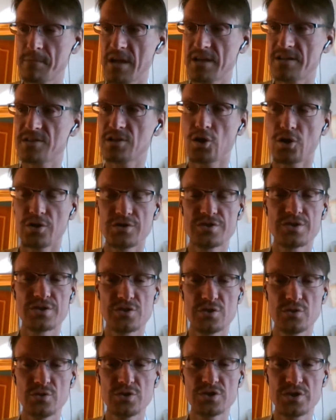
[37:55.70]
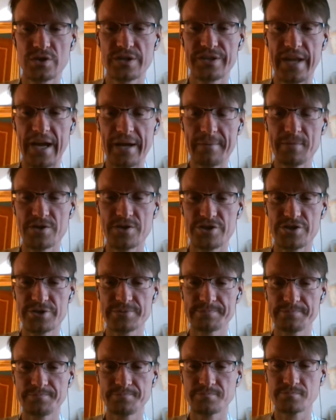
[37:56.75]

it's a constitutional damage.